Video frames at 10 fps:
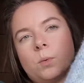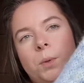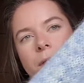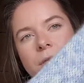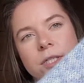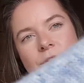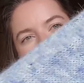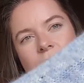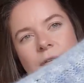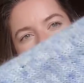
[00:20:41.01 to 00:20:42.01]
one
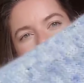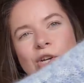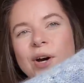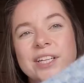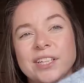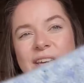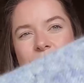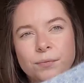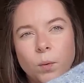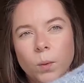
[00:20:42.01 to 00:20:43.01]
sleeve, so I have
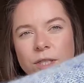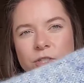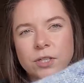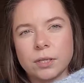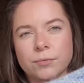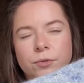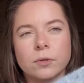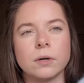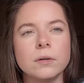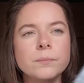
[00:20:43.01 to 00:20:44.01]
one sleeve to
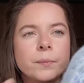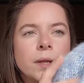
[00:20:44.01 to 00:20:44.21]
go.